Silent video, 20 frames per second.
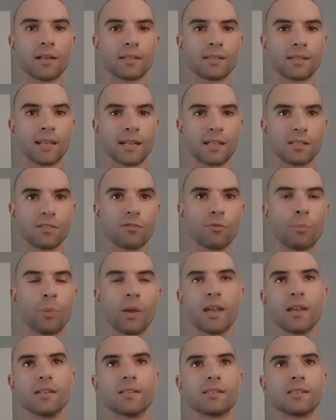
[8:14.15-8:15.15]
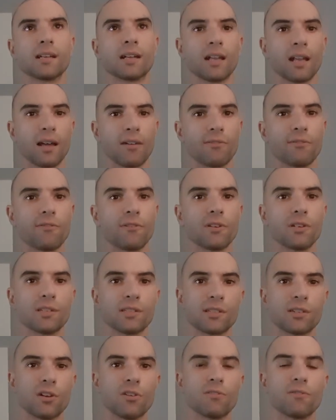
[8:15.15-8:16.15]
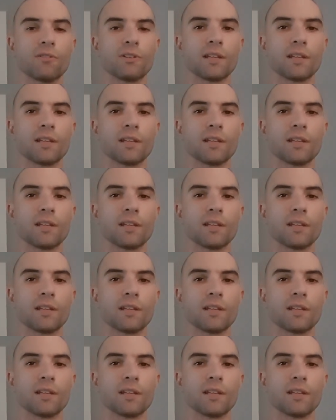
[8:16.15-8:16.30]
a sense of peace and love for yourself